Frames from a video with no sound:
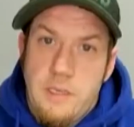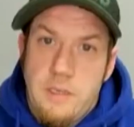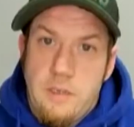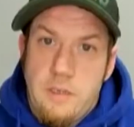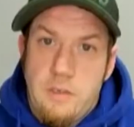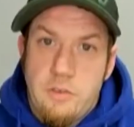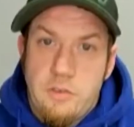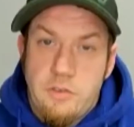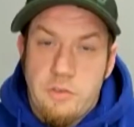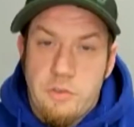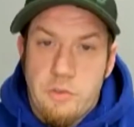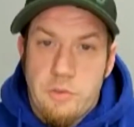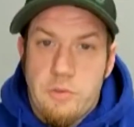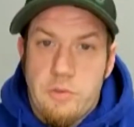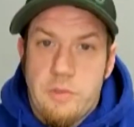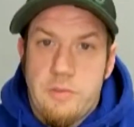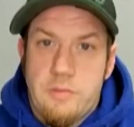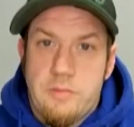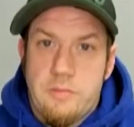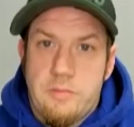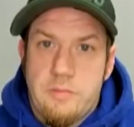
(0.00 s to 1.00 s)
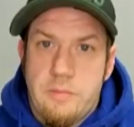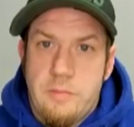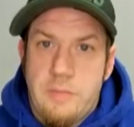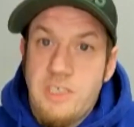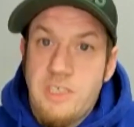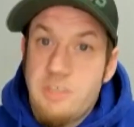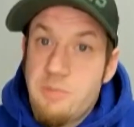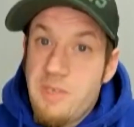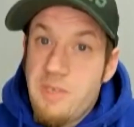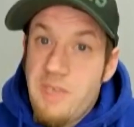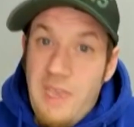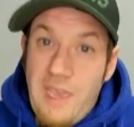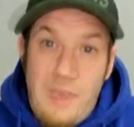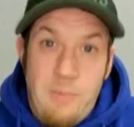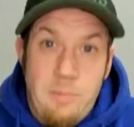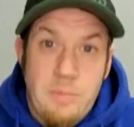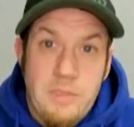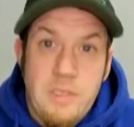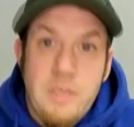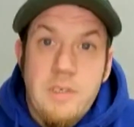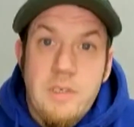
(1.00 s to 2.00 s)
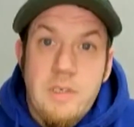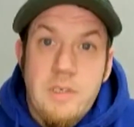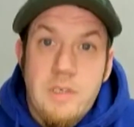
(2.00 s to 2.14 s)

And also, it makes me happy